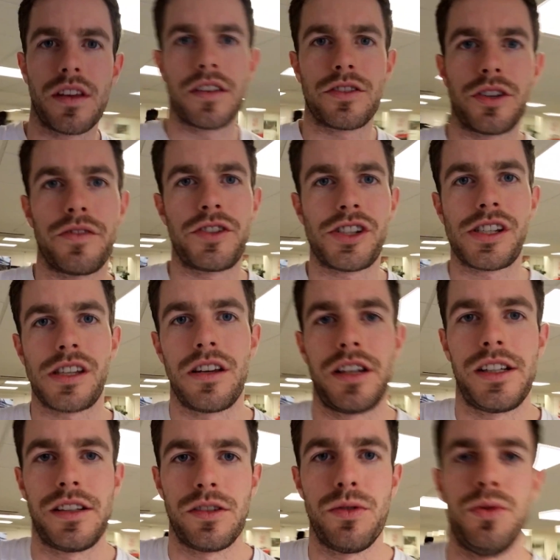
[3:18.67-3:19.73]
So I've just
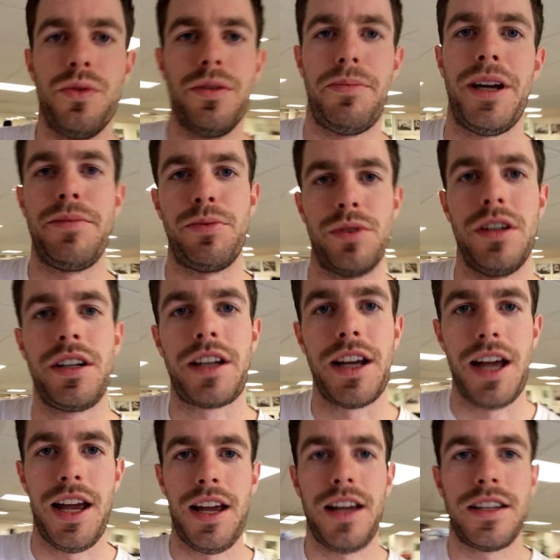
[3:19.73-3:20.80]
signed all the paperwork
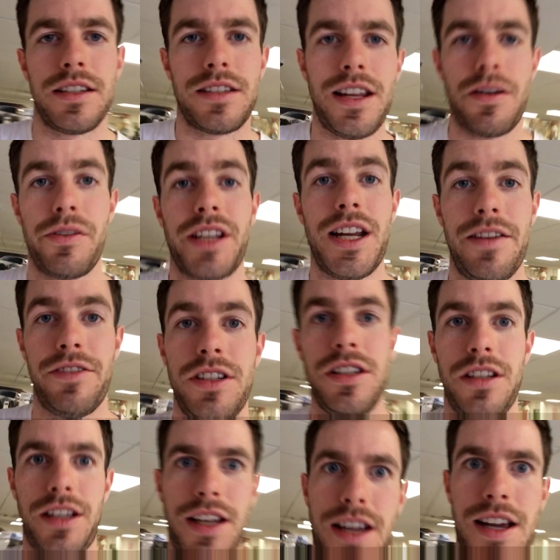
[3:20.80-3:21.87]
and now we're going to have a
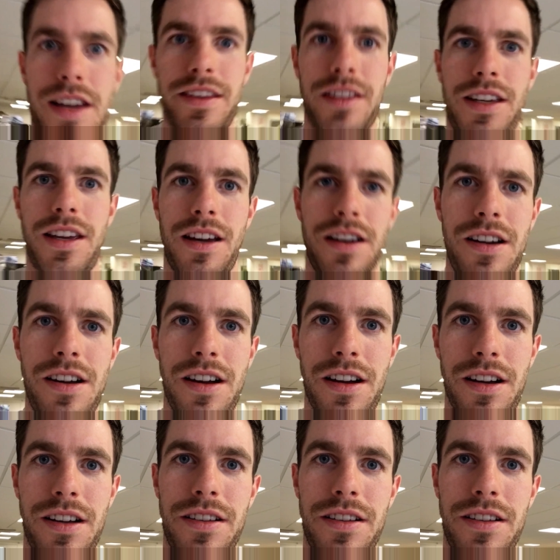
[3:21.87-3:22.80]
look at the car.